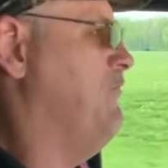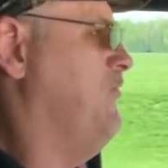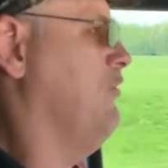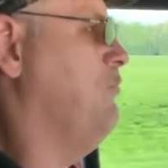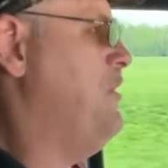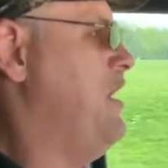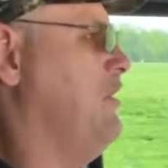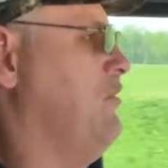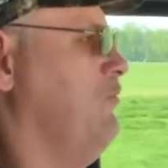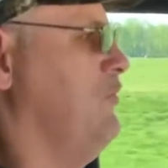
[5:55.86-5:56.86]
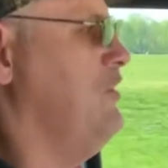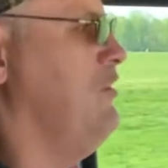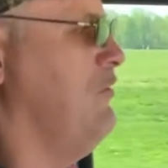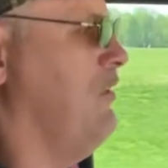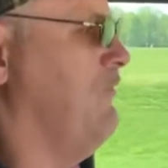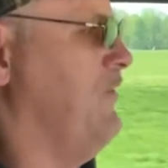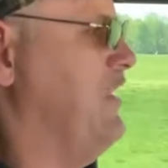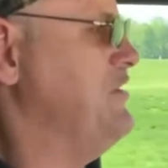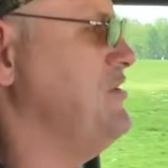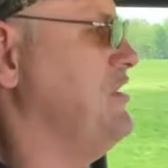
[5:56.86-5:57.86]
fuel pedal when you are
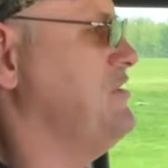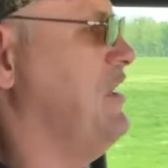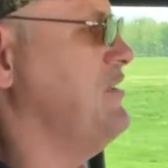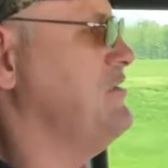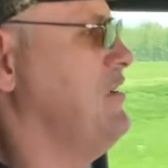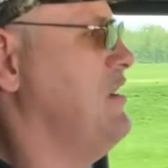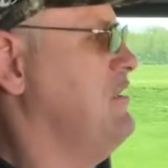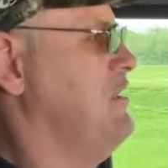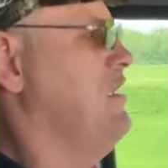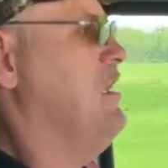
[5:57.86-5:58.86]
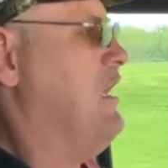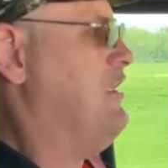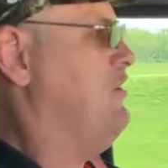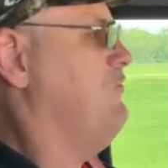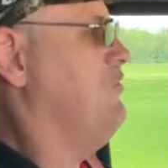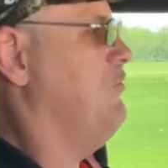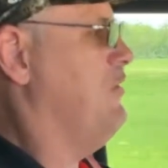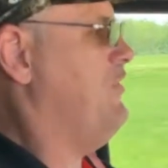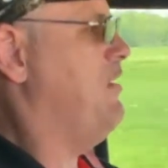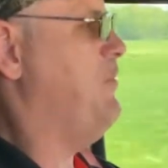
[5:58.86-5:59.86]
engine exhaust on, you do
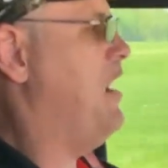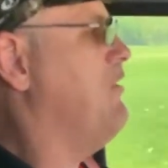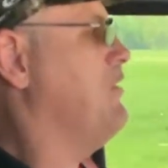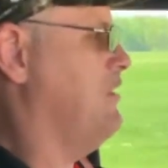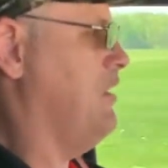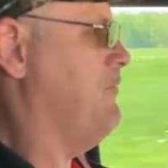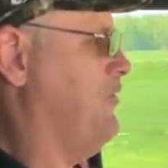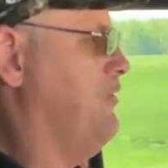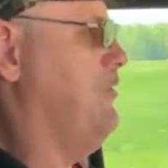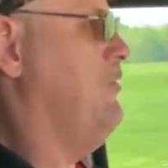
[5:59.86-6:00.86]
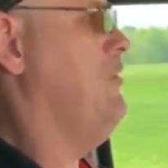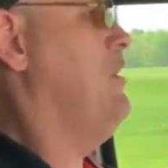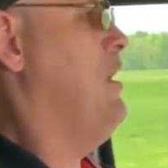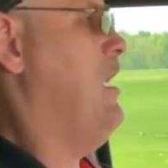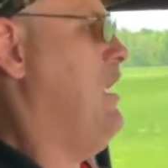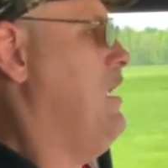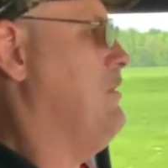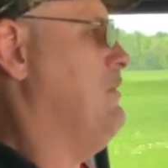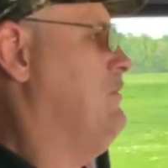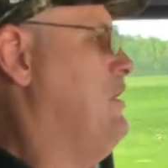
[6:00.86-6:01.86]
want that power to come through
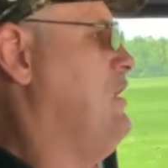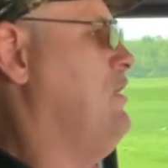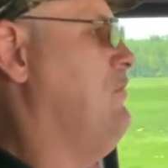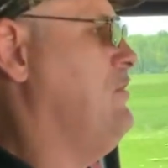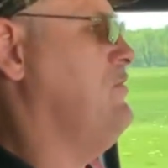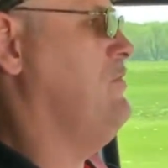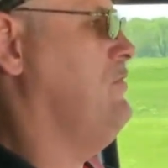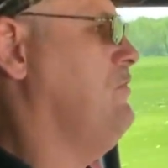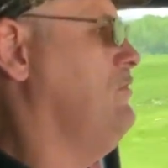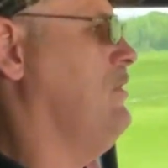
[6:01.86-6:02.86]
and take you into